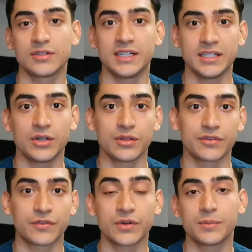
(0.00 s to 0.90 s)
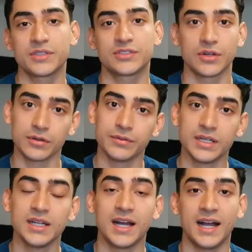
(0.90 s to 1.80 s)
I didn't know their phone numbers, so
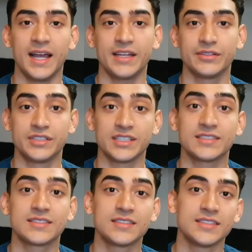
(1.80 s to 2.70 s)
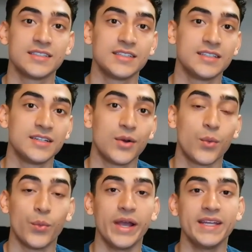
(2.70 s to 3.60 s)
I had to just
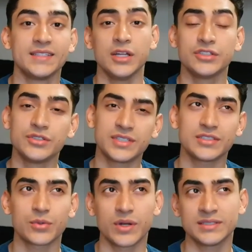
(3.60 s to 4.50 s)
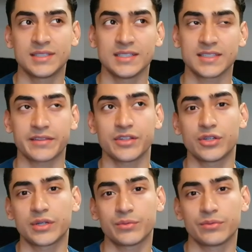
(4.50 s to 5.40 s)
wait. Tuesdays or Wednesdays, I think you
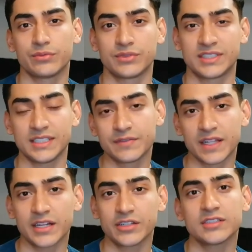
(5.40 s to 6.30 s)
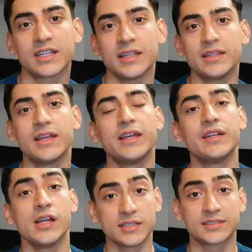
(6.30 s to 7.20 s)
can receive letters, and
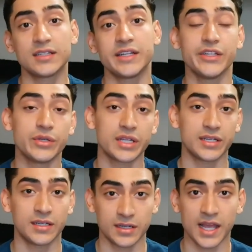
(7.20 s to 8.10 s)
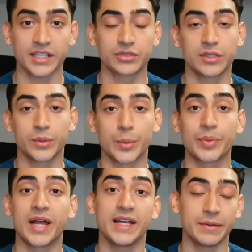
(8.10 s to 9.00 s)
then Sunday you can actually
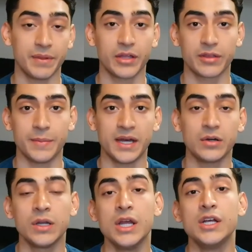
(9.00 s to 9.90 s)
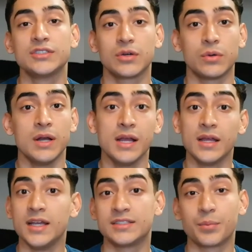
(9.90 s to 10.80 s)
reply and mail them out. So
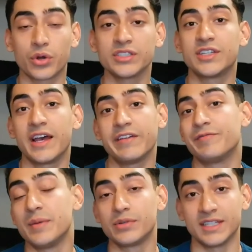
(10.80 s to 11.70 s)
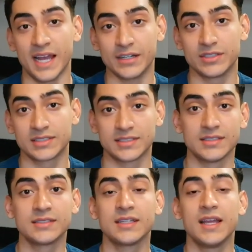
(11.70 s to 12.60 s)
it's important to have people's
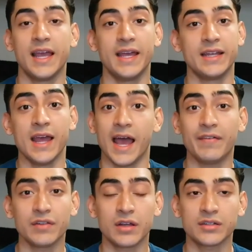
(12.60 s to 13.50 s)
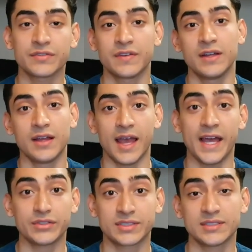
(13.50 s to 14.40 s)
addresses and have a lot of
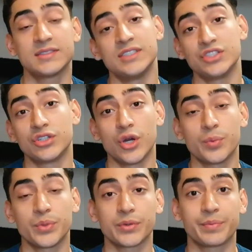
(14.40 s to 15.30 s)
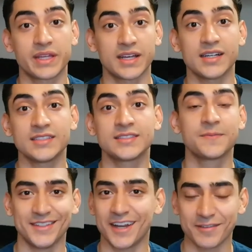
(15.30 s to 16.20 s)
addresses in your notebook because
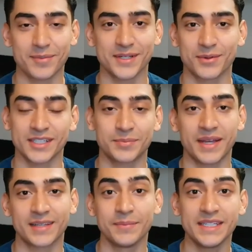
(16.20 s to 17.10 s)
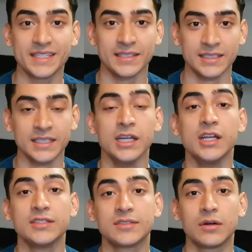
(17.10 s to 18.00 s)
not everybody writes back immediately.
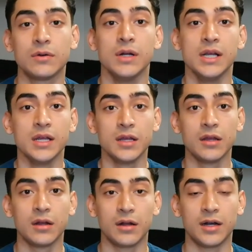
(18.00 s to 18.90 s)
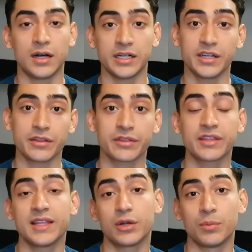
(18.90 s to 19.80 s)
So uh, another
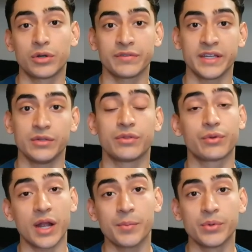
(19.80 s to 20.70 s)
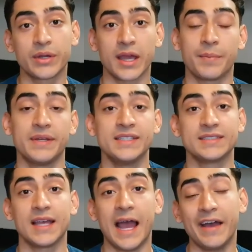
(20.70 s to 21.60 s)
thing that will motivate you throughout boot camp
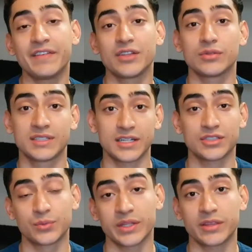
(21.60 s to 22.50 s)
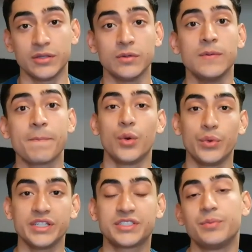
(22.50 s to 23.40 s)
is having those letters with you.
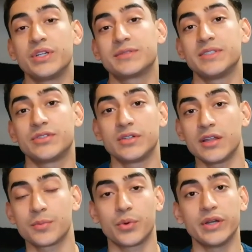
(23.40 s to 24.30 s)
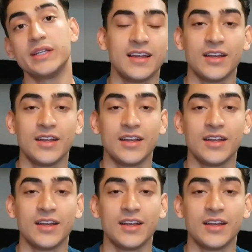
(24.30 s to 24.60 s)
Which brings me to another point.